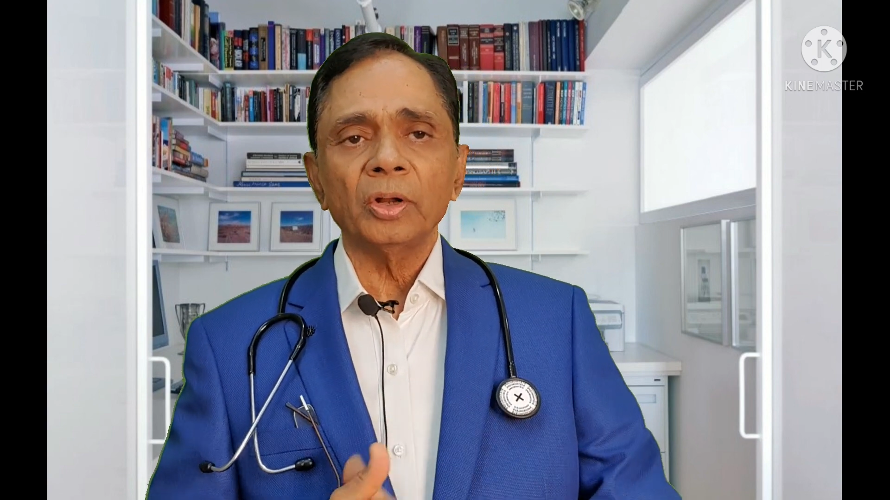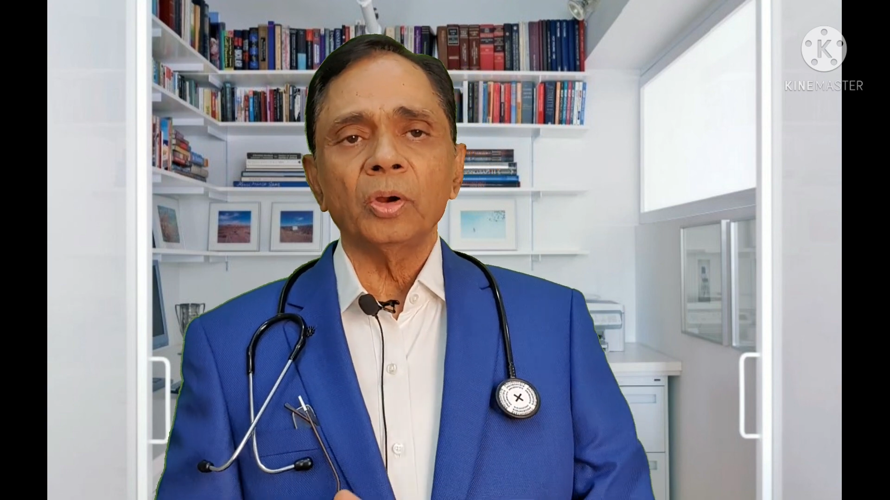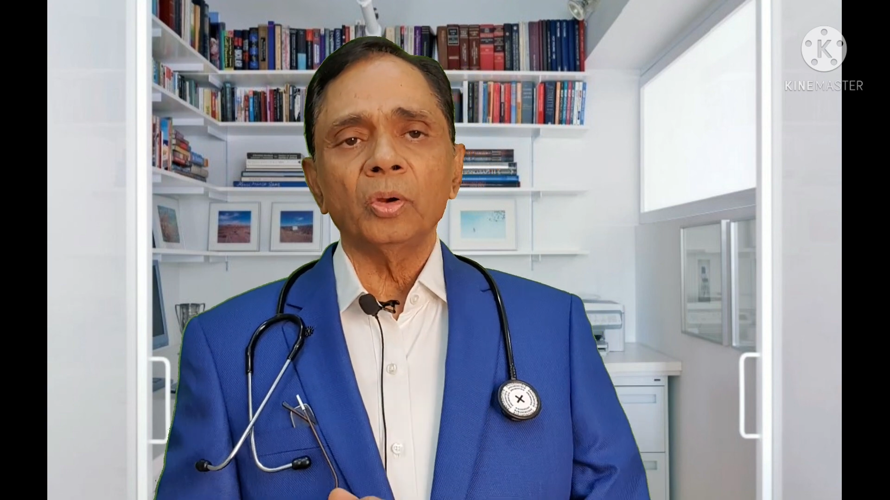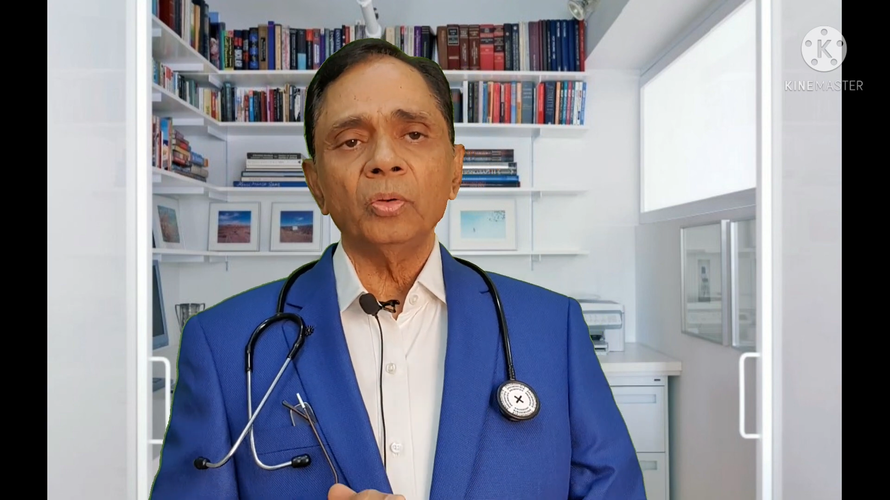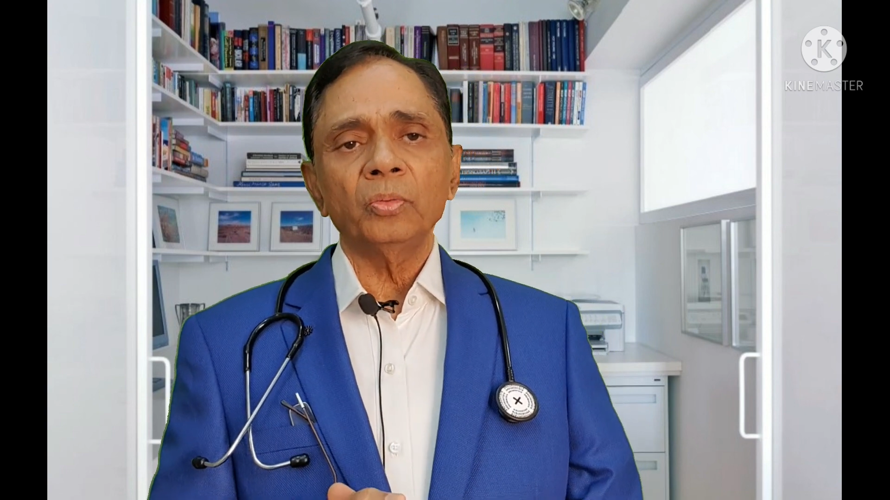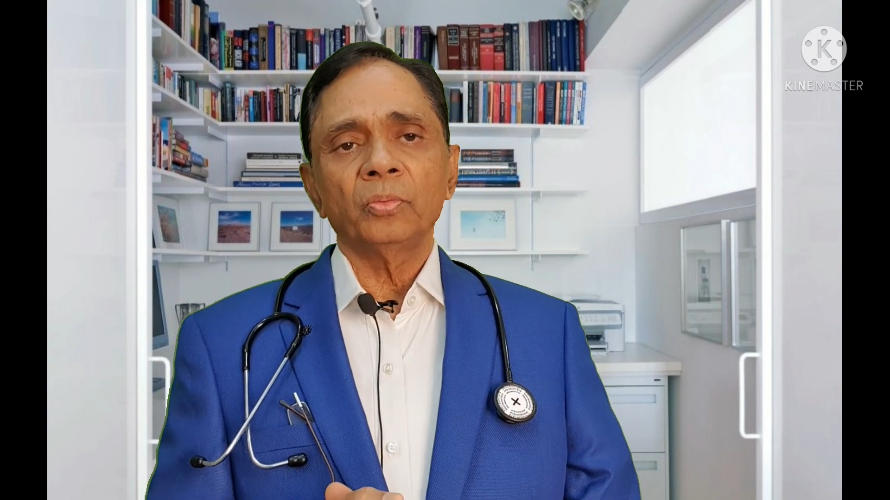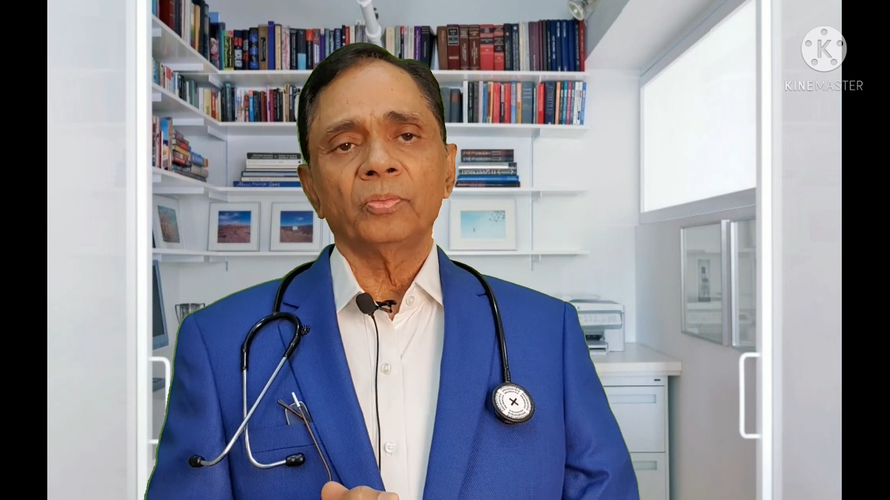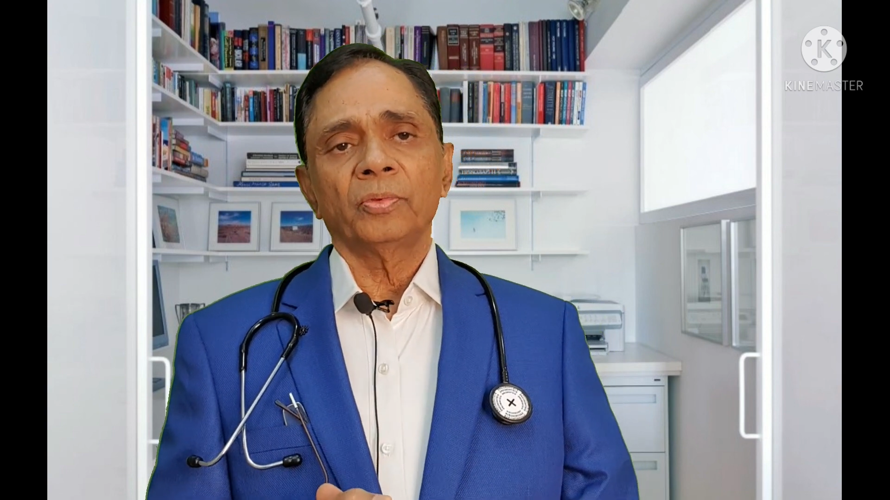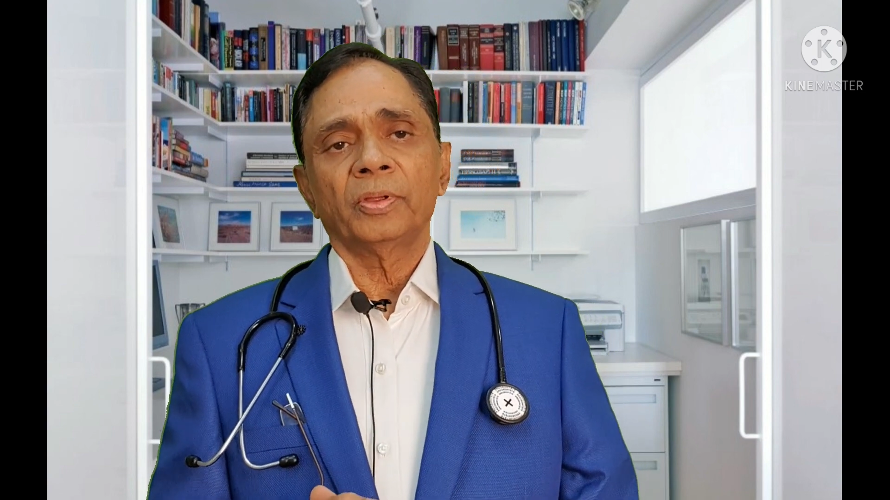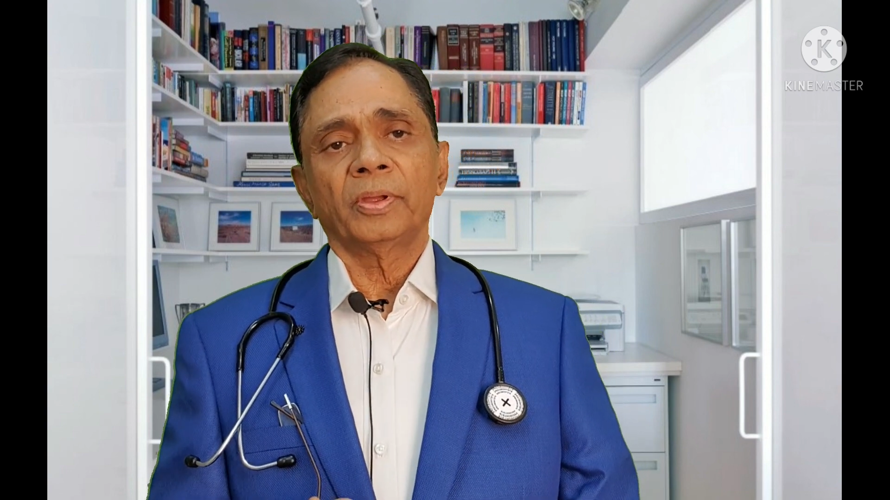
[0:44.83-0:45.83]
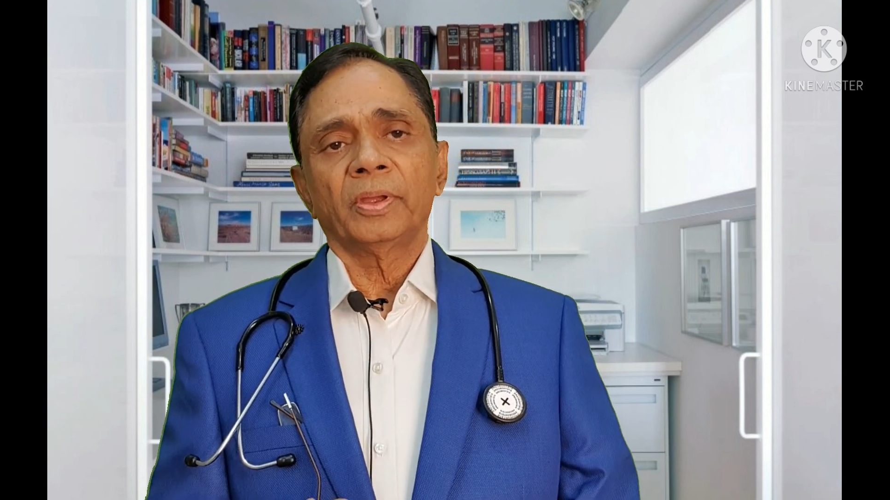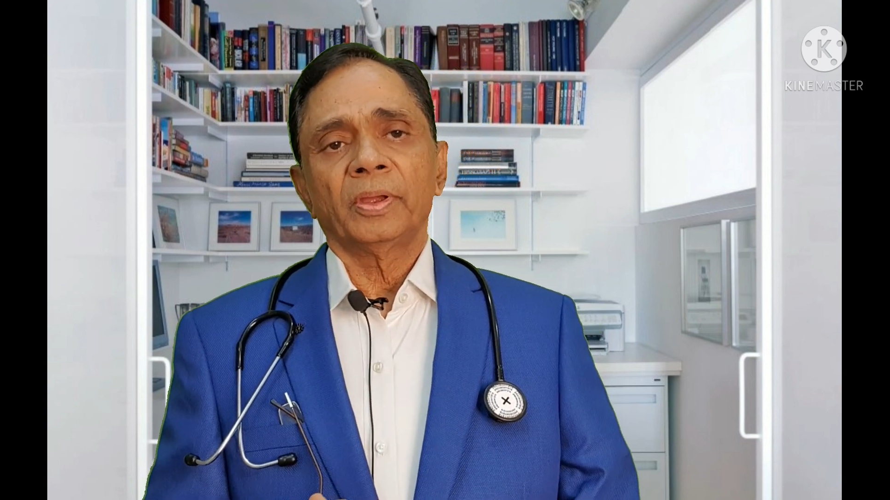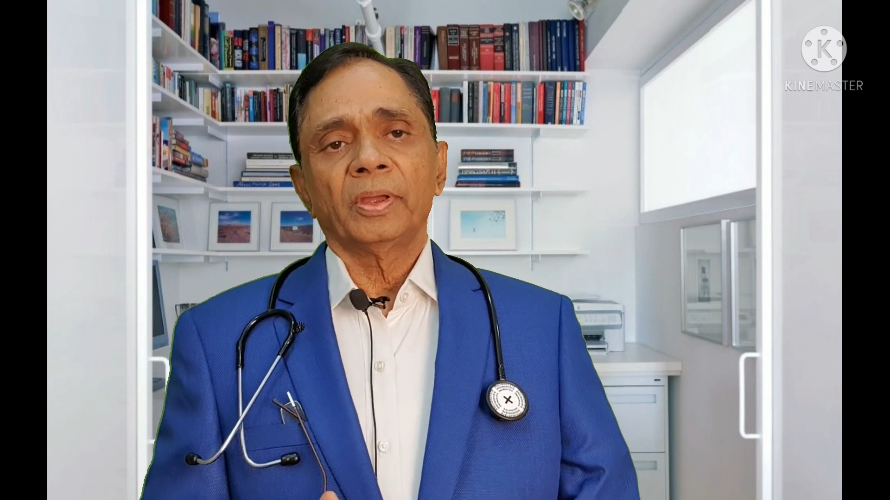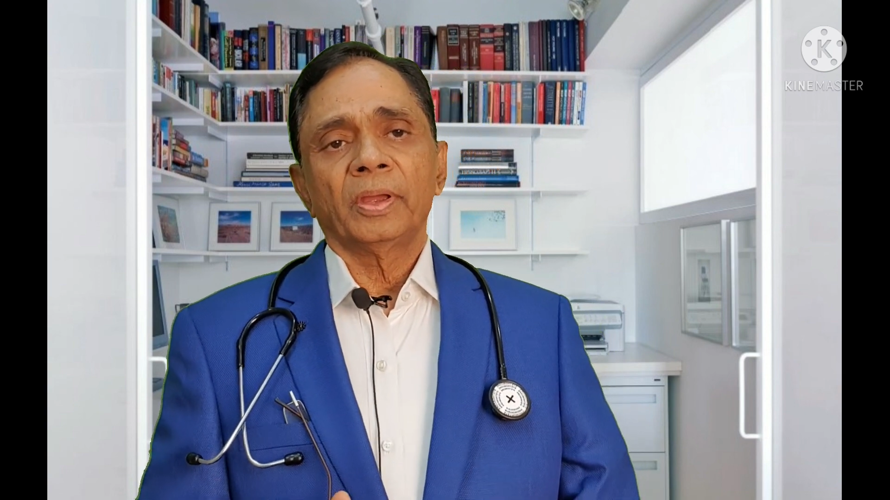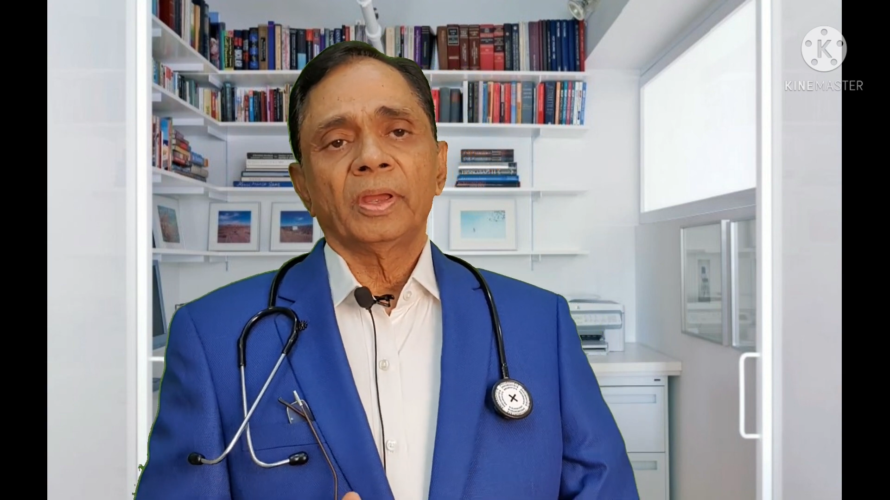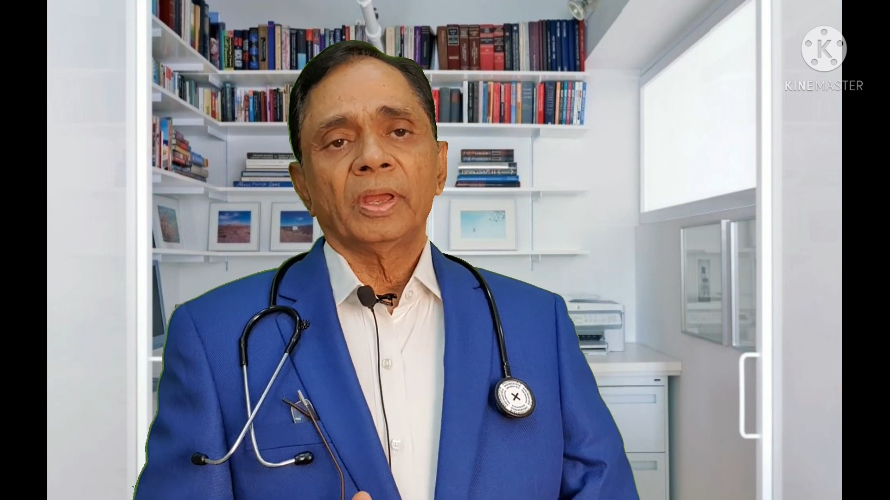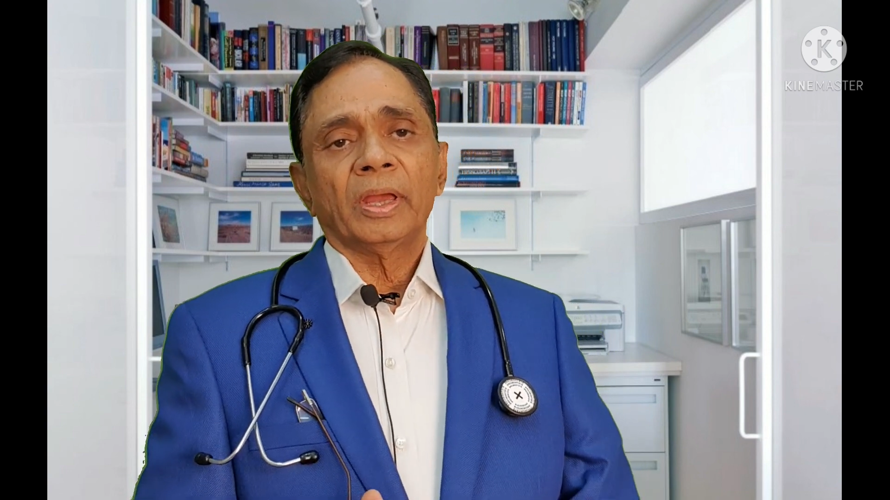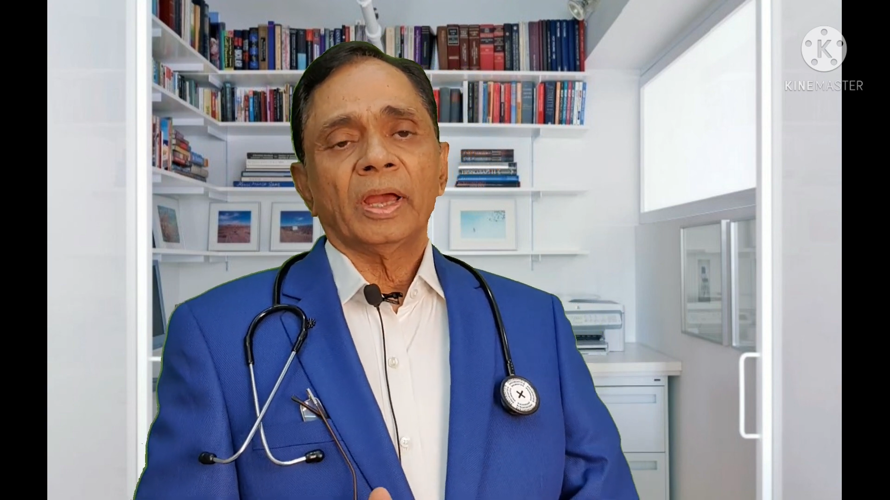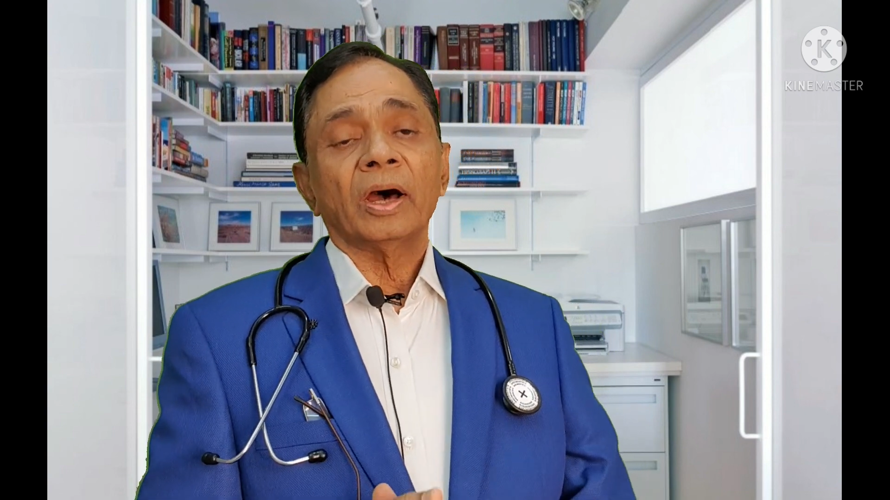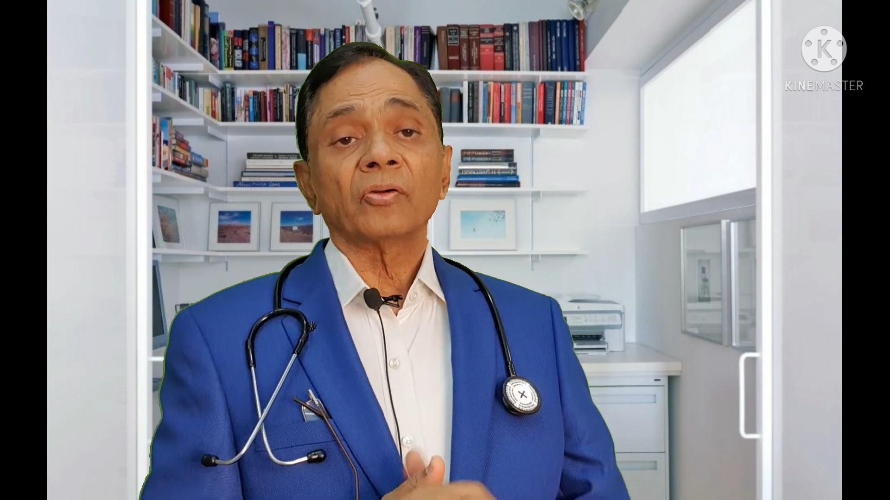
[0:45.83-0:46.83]
know
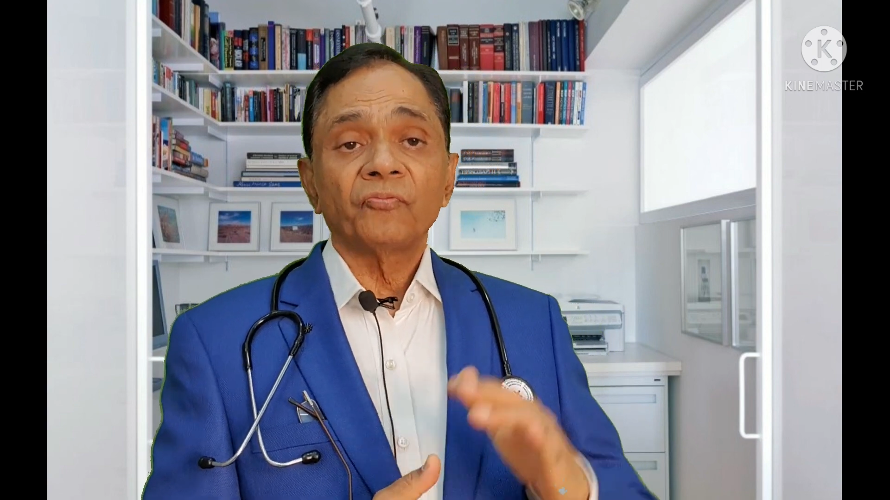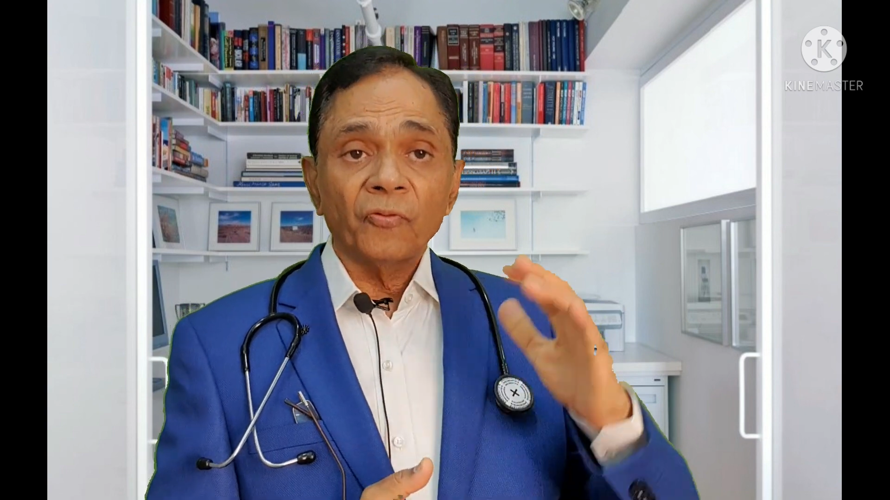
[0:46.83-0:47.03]
our